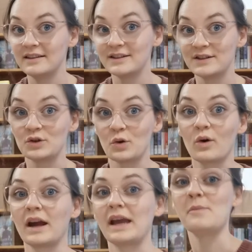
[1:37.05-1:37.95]
the
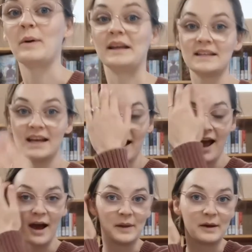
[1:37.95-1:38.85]
story, but
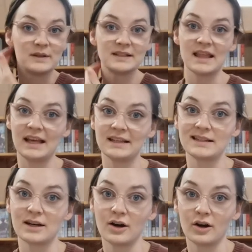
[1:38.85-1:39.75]
it was thanks
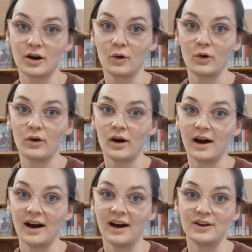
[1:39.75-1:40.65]
to her
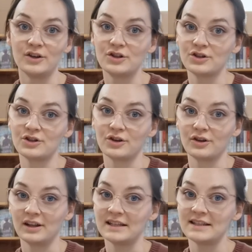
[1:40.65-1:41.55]

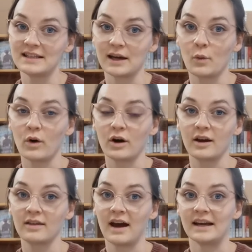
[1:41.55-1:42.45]
journalistic
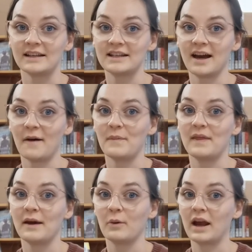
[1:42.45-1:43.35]
work that
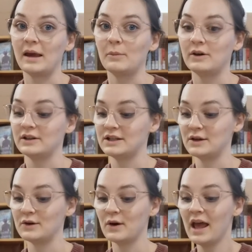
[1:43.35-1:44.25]
they were able
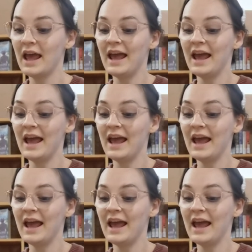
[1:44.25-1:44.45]
to